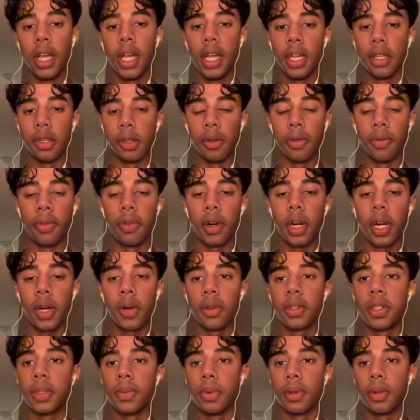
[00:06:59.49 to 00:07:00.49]
So 4
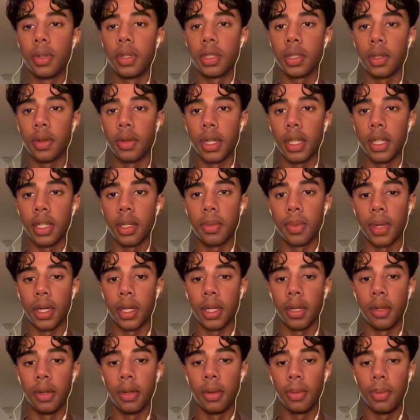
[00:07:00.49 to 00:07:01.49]
hours bullish going into
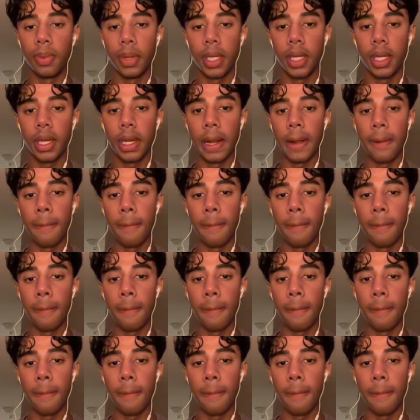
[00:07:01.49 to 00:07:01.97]
market open.